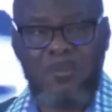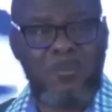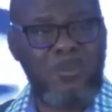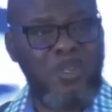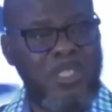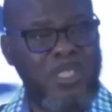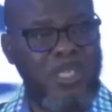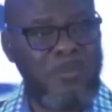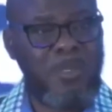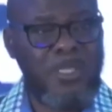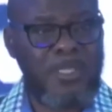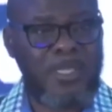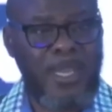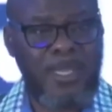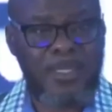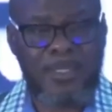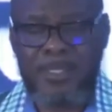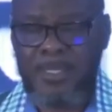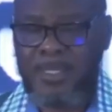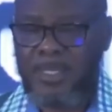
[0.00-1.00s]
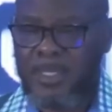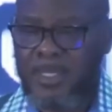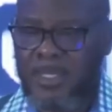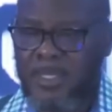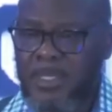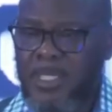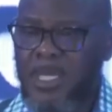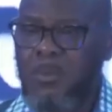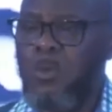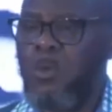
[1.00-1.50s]
receiving that,
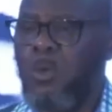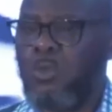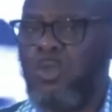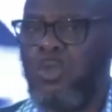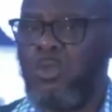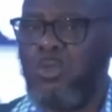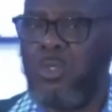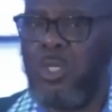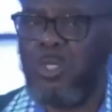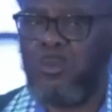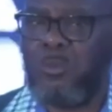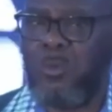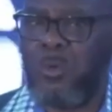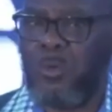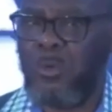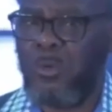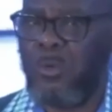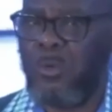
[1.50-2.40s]
they will want to do it for